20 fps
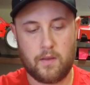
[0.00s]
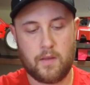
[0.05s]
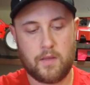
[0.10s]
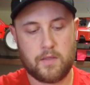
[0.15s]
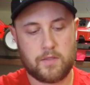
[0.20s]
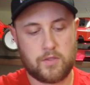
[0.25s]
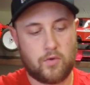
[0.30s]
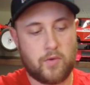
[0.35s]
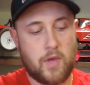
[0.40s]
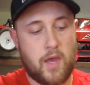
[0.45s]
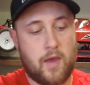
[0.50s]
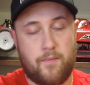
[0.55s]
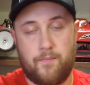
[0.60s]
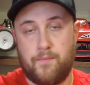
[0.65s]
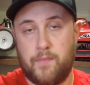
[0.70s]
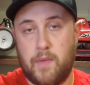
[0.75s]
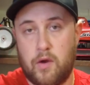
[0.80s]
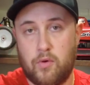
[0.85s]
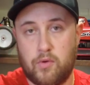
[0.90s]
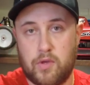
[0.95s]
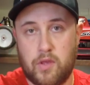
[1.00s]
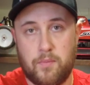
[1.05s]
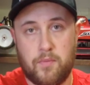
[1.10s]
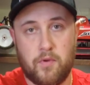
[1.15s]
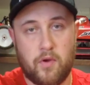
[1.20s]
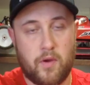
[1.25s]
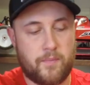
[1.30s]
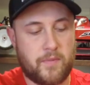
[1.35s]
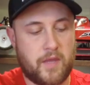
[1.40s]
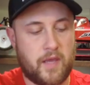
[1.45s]
so yeah, I'll keep you
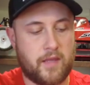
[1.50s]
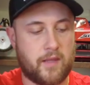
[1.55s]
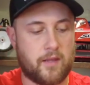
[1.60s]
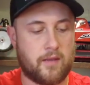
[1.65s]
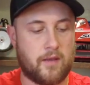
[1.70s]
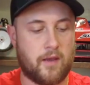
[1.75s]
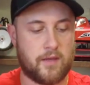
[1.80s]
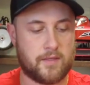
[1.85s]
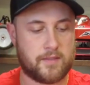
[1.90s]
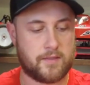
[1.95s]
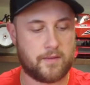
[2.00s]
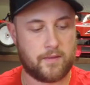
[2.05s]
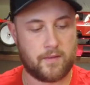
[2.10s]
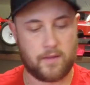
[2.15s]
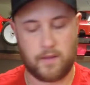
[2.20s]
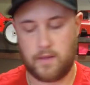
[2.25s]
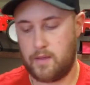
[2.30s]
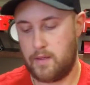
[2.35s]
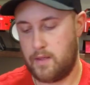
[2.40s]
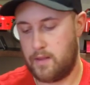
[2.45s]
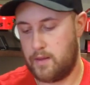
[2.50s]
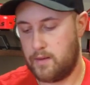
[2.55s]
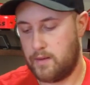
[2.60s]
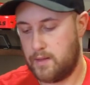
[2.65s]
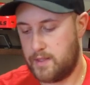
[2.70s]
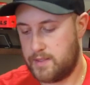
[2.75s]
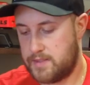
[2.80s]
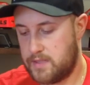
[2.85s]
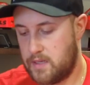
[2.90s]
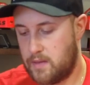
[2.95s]
updated, guys.
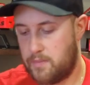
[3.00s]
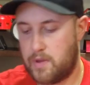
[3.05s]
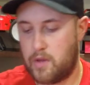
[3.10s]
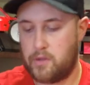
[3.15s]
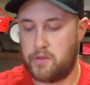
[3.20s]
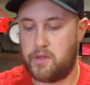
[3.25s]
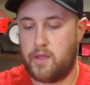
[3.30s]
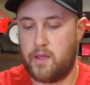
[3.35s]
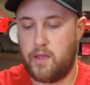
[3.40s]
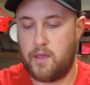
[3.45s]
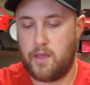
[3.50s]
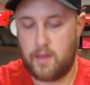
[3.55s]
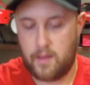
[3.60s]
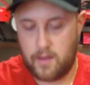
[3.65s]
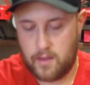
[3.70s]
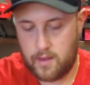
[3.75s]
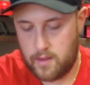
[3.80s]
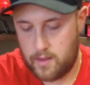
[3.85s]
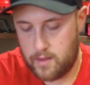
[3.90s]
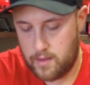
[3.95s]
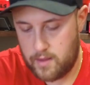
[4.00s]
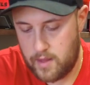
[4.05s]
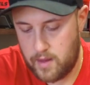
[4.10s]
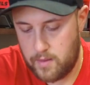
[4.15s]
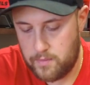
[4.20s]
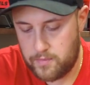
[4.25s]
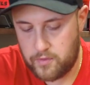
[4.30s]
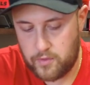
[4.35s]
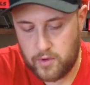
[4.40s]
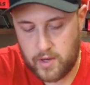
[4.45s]
Let's see about the
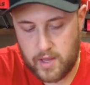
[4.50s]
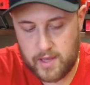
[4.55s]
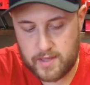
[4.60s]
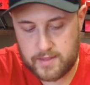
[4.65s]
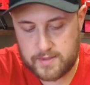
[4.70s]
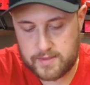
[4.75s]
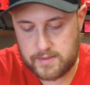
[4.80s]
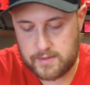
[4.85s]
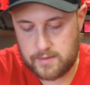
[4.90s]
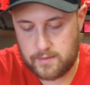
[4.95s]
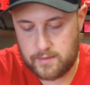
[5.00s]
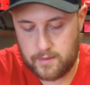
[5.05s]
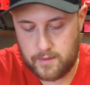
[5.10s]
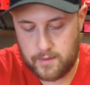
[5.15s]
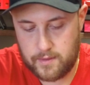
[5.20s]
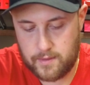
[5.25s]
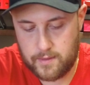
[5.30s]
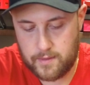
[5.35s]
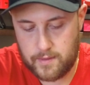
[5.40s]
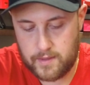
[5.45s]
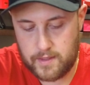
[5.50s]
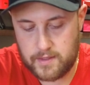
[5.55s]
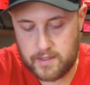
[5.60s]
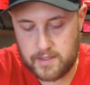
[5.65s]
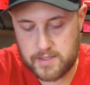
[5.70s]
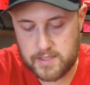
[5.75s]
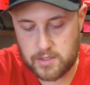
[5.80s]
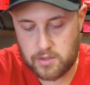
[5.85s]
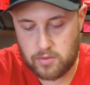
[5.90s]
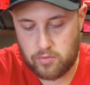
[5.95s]
M3X. It
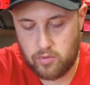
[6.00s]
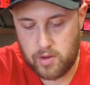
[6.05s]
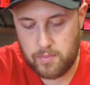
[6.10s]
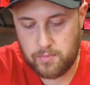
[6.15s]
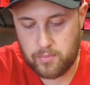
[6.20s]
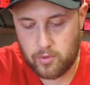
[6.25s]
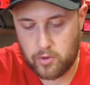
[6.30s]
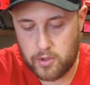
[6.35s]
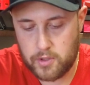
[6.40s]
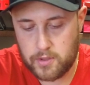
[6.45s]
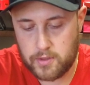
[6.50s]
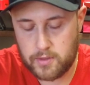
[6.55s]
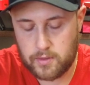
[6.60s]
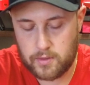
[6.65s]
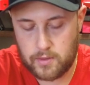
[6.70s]
is a 3-port.